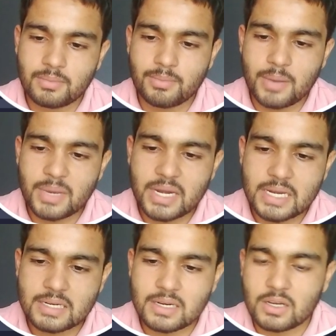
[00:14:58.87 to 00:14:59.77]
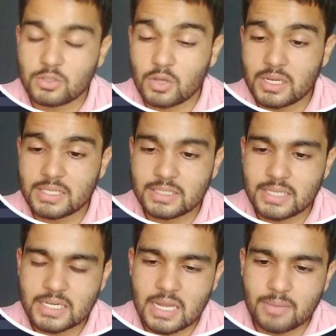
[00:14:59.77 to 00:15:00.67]

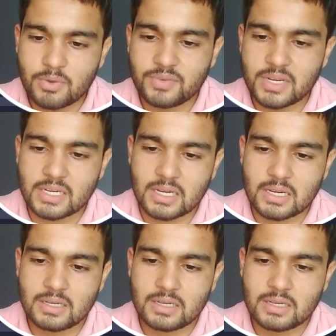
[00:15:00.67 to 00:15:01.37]
string type of data.